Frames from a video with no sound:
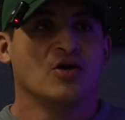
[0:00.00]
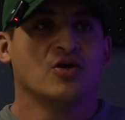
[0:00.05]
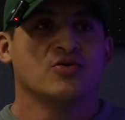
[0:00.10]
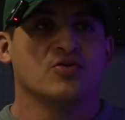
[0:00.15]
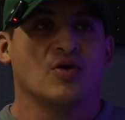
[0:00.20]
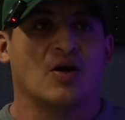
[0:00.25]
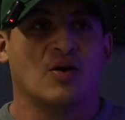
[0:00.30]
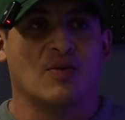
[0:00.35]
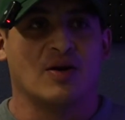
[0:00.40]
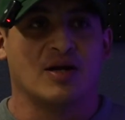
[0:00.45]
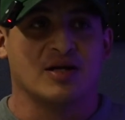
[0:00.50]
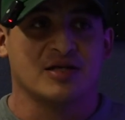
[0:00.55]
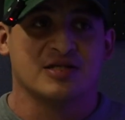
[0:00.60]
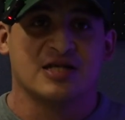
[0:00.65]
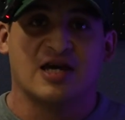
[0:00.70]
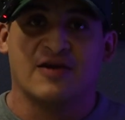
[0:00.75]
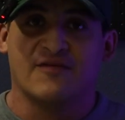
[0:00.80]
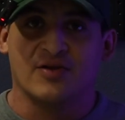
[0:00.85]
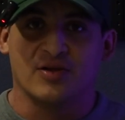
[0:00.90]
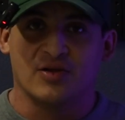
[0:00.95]
Do I want to
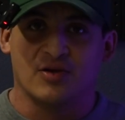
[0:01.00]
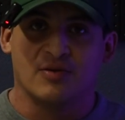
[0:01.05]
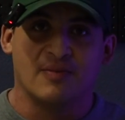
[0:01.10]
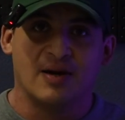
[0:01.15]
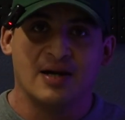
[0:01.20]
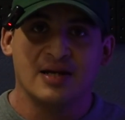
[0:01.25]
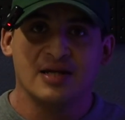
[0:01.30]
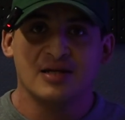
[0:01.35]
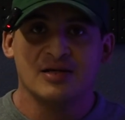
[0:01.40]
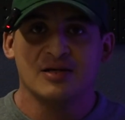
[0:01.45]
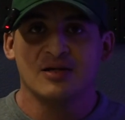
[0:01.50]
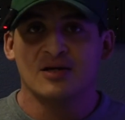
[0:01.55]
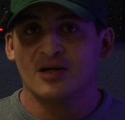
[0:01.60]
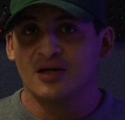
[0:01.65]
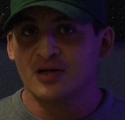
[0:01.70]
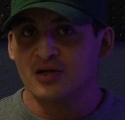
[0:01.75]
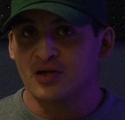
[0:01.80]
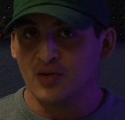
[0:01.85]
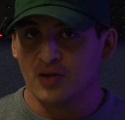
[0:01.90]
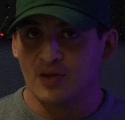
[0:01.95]
save a little money,
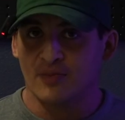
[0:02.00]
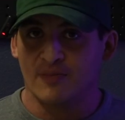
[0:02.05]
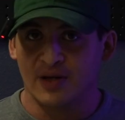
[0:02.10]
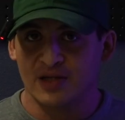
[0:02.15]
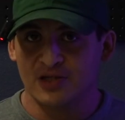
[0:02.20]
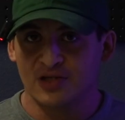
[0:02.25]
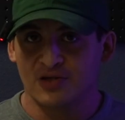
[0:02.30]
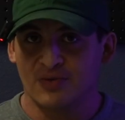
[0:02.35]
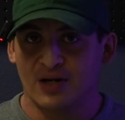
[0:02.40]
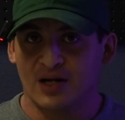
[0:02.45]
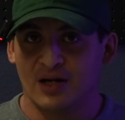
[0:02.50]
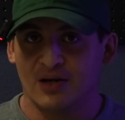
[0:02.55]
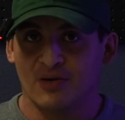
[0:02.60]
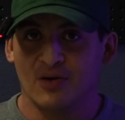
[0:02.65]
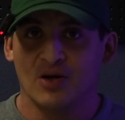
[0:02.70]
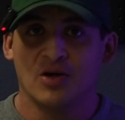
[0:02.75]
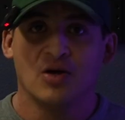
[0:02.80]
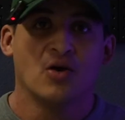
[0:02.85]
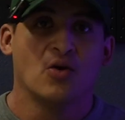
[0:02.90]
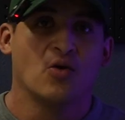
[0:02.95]
go the budget
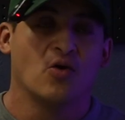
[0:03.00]
route,